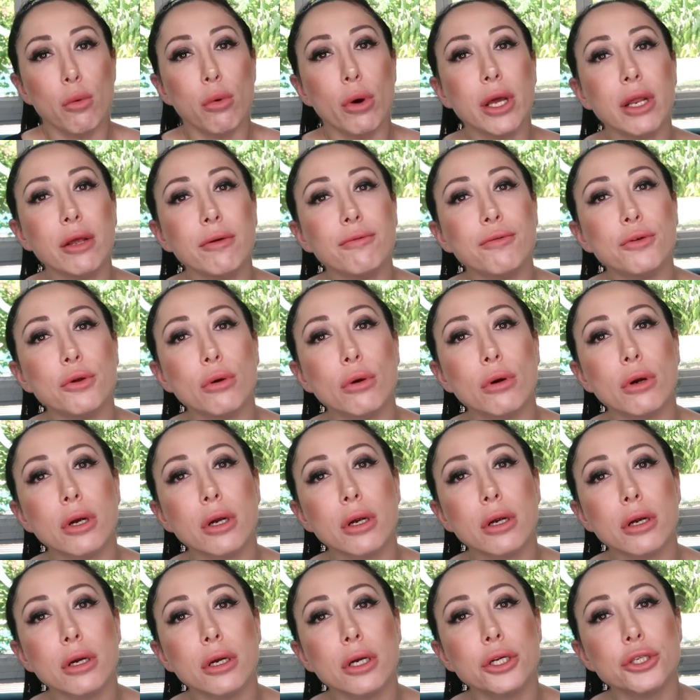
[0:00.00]
but what if
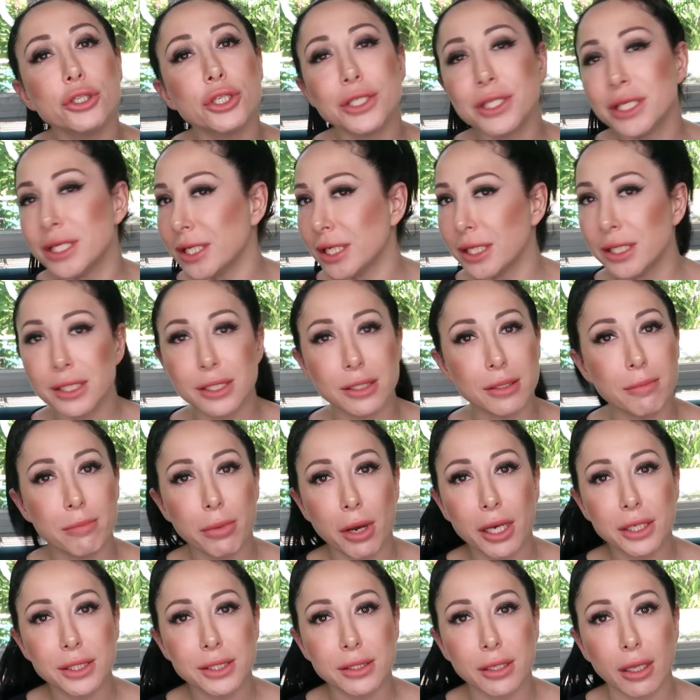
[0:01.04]
you're just an innocent
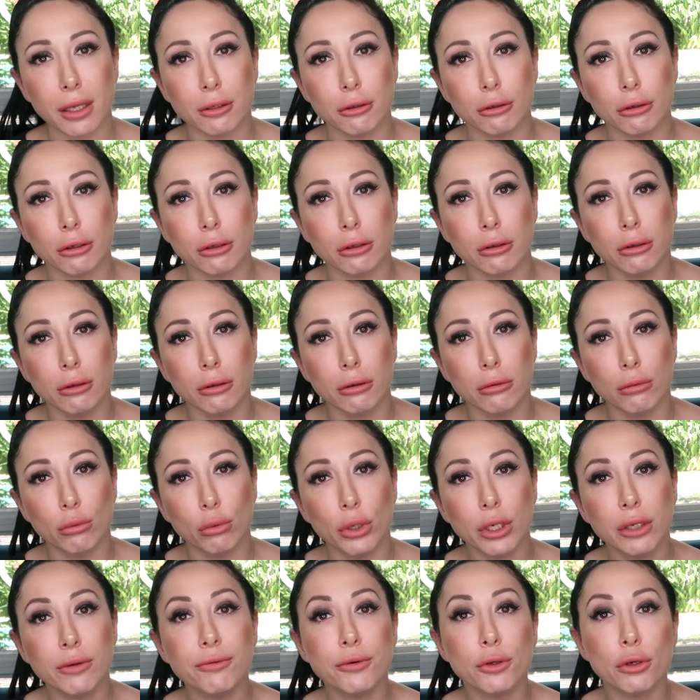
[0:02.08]
bystander?
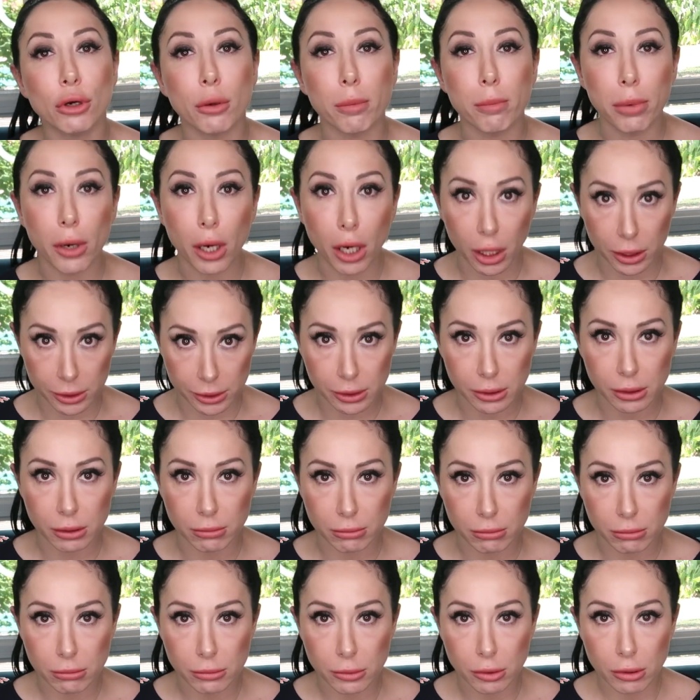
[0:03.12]
What if you're a
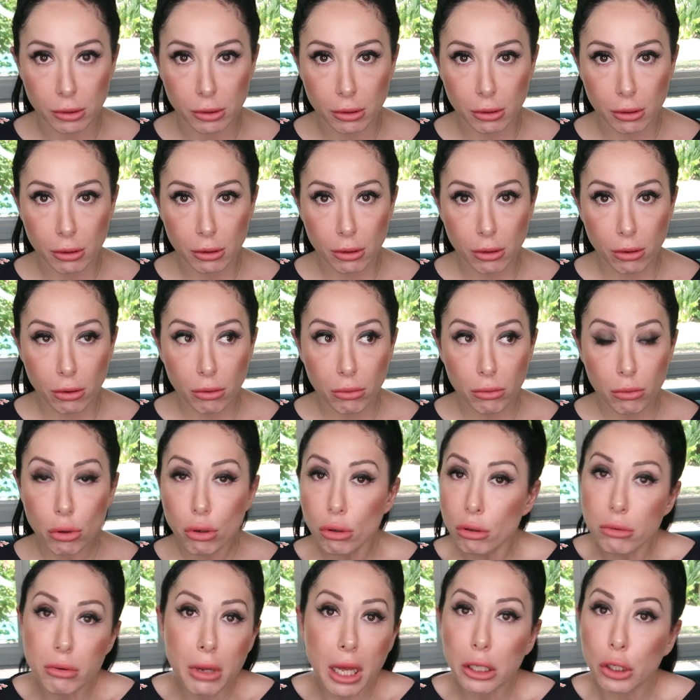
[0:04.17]
possum
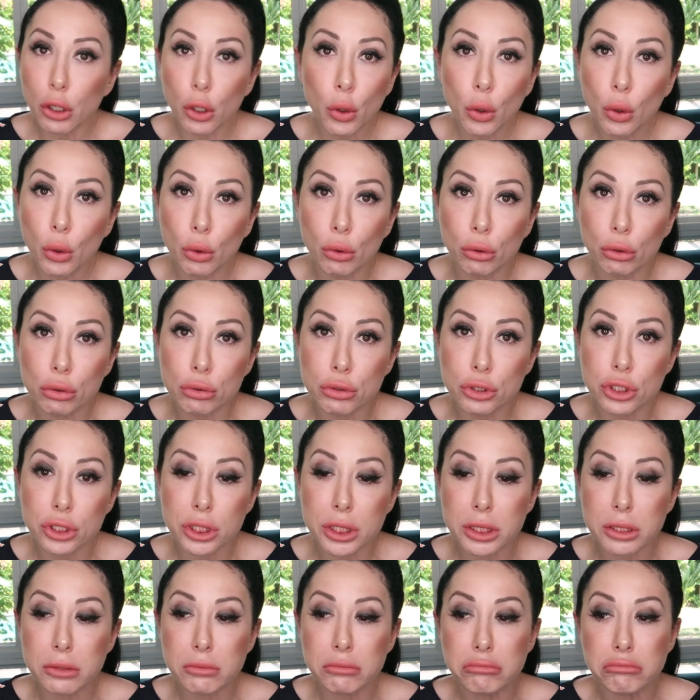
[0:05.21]
or a raccoon who's
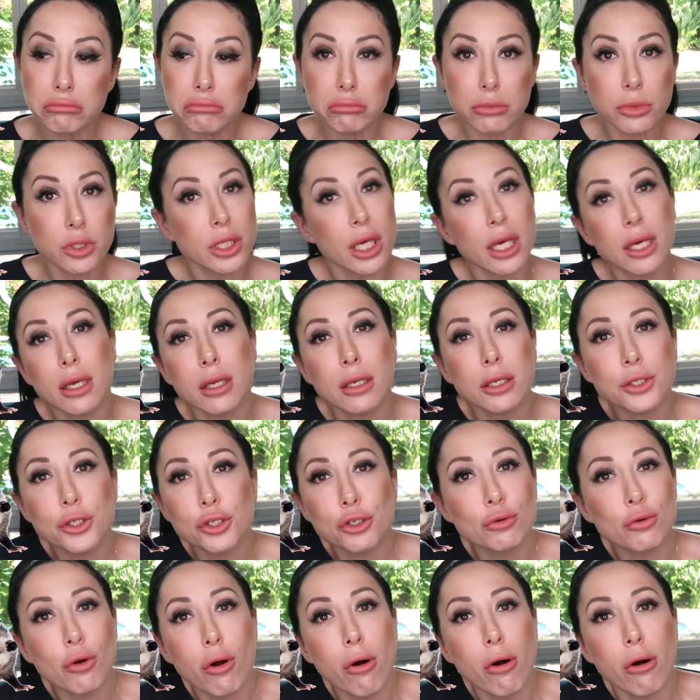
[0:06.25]
just taking a
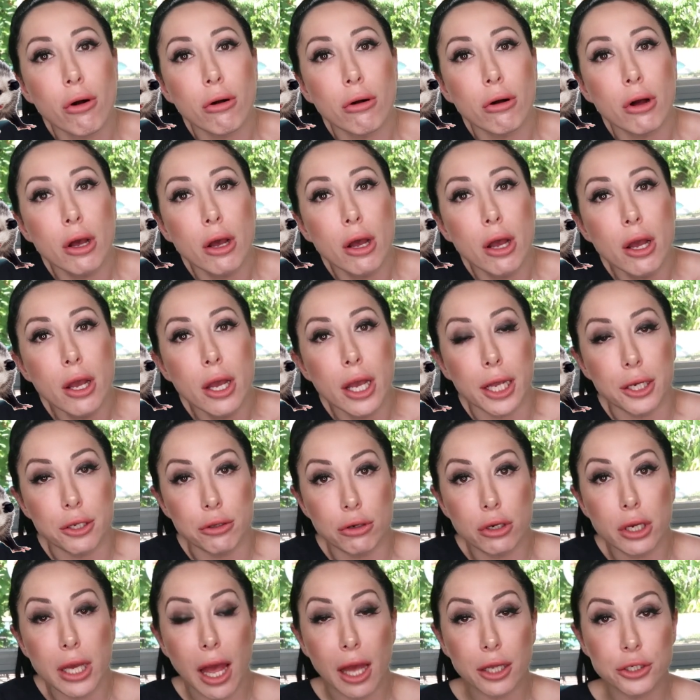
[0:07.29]
stroll and
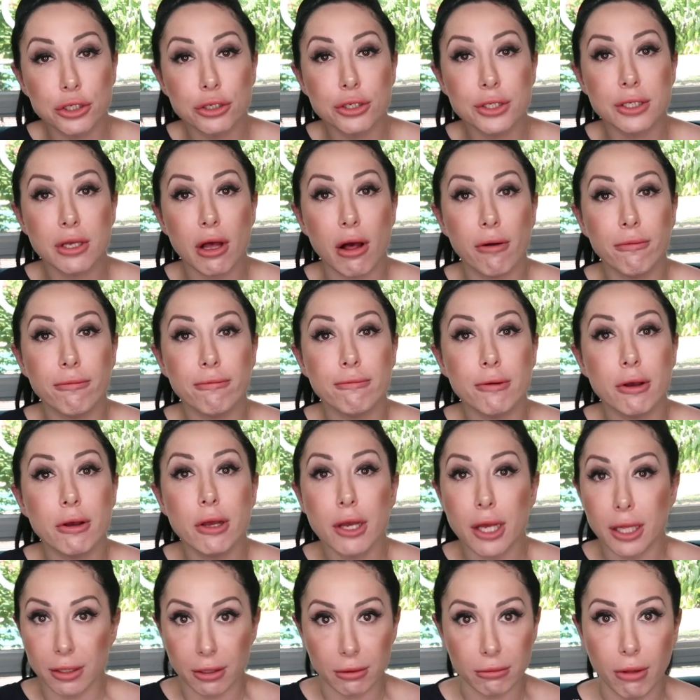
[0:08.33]
you catch yourself
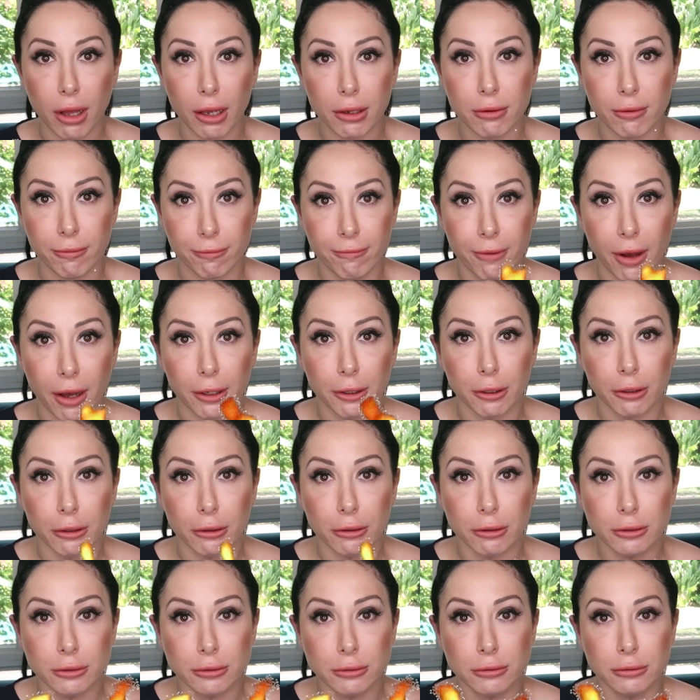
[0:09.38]
in the line of
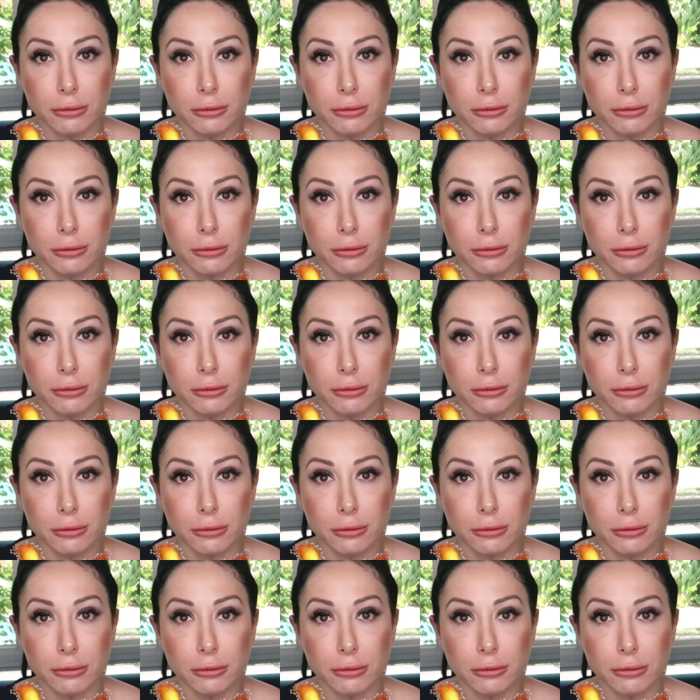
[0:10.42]
fire?